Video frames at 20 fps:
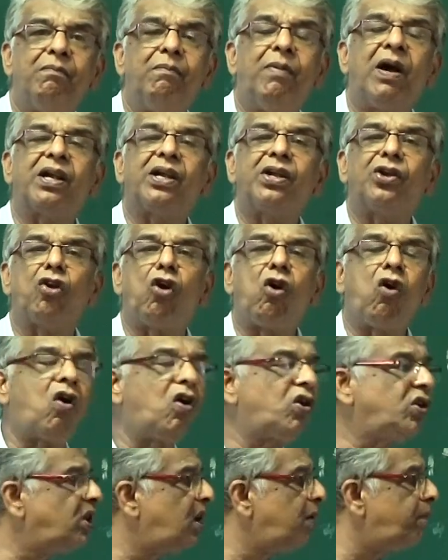but
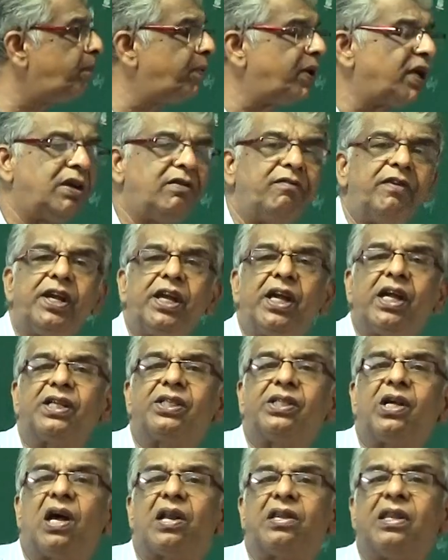not the
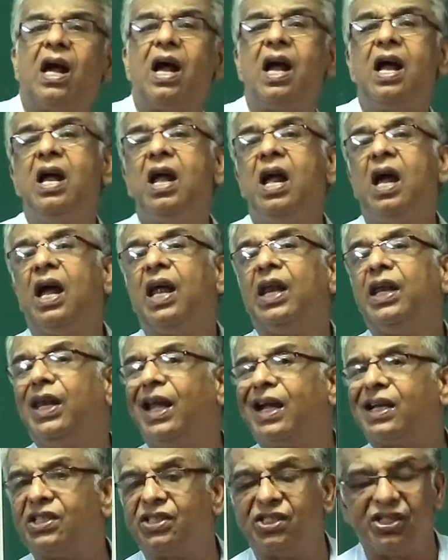previous or the
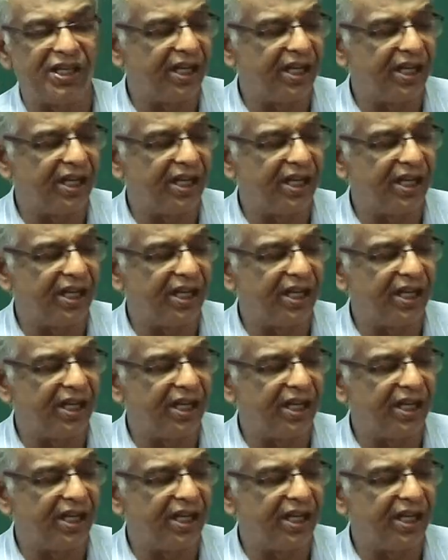next